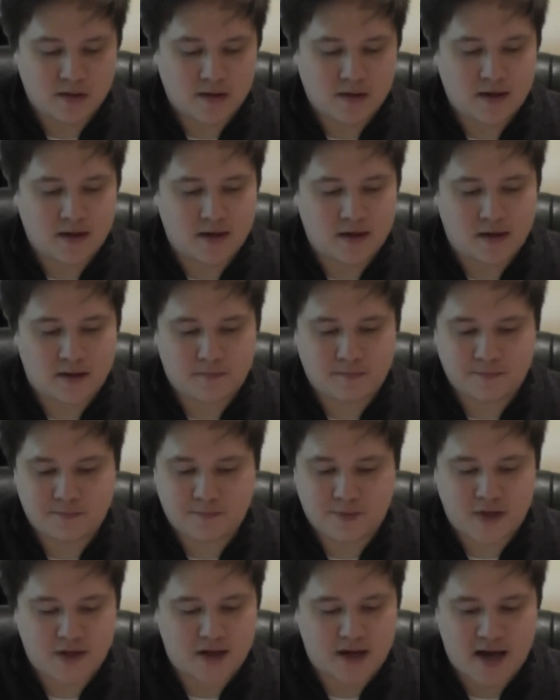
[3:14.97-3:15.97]

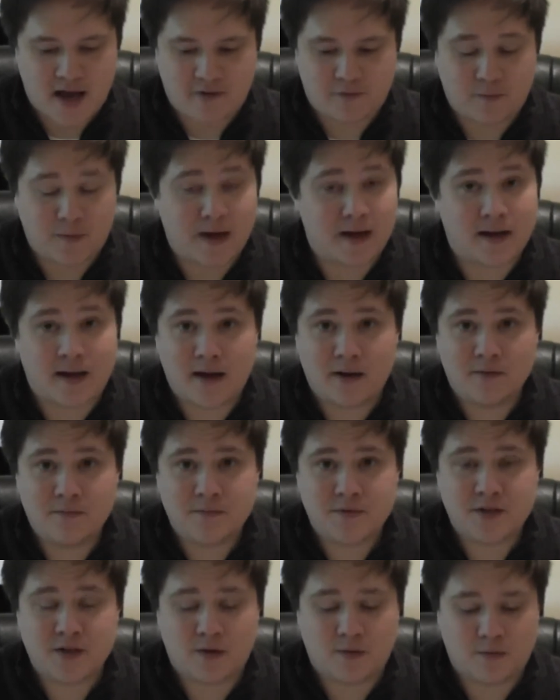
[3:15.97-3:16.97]
But I have mine now,
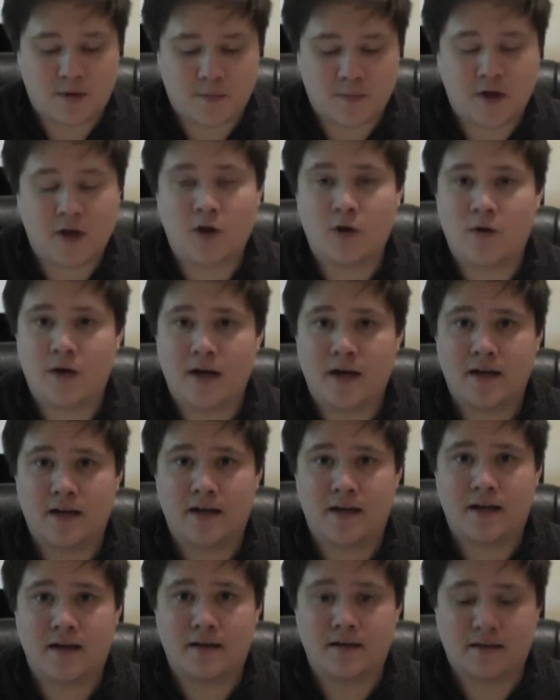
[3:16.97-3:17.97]
so I'm going to go ahead
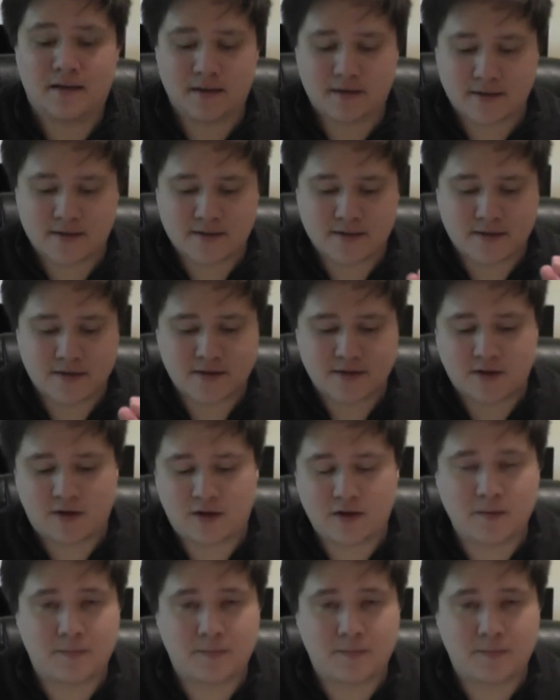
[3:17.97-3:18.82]
and get this installed.